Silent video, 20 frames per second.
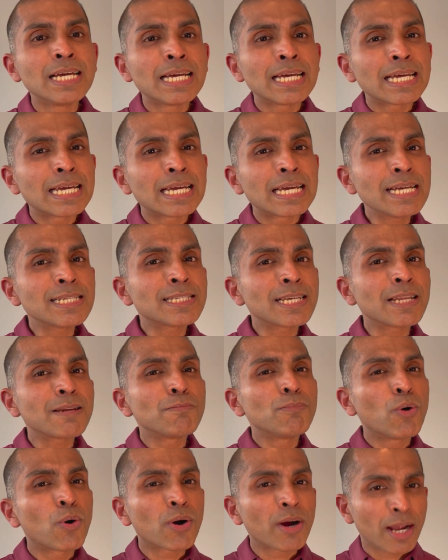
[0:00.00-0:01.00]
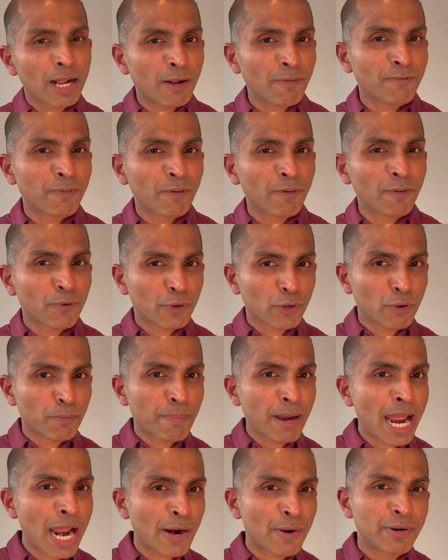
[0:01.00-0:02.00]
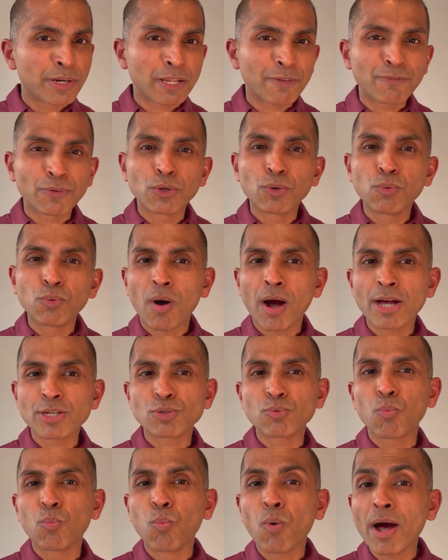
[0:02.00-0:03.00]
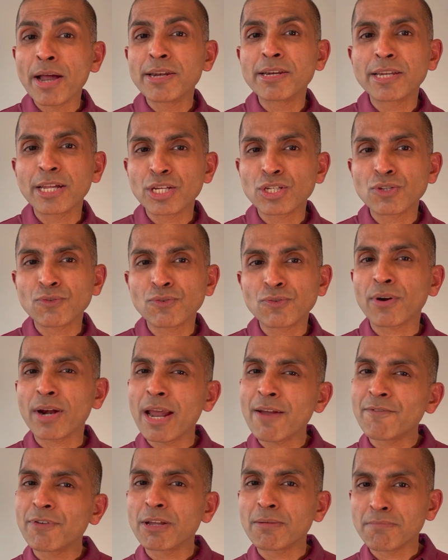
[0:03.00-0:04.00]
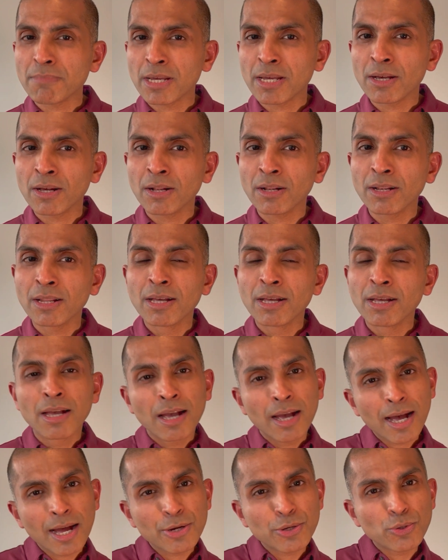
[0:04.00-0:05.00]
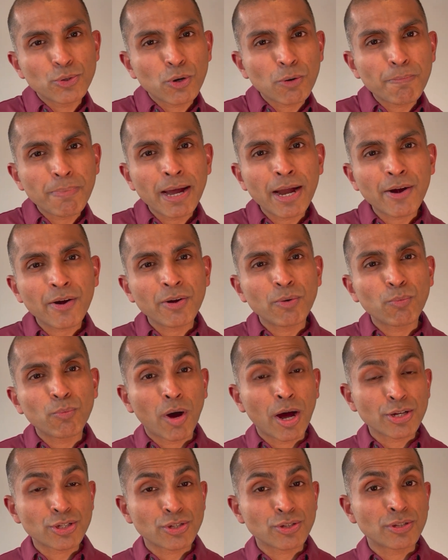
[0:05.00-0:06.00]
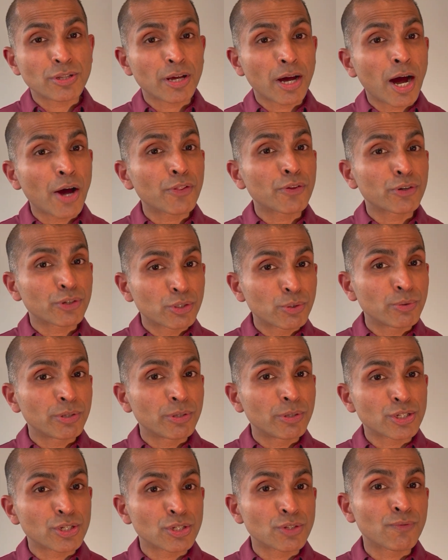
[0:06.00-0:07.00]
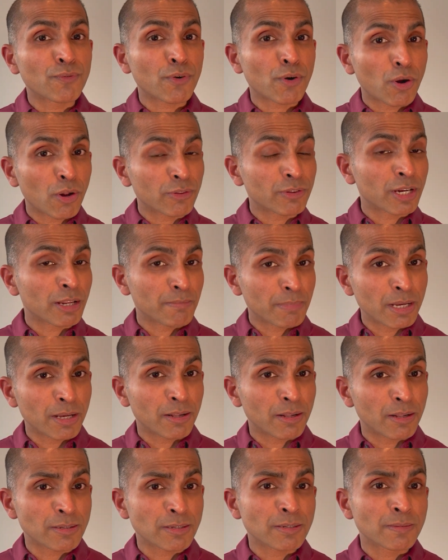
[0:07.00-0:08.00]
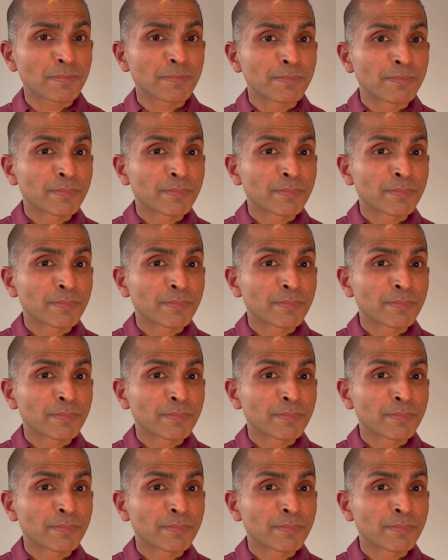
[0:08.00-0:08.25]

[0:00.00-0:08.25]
Is it more helpful for your parent if you wash 1 dish for every meal and your parent washes the other 2 dishes for all 3 meals?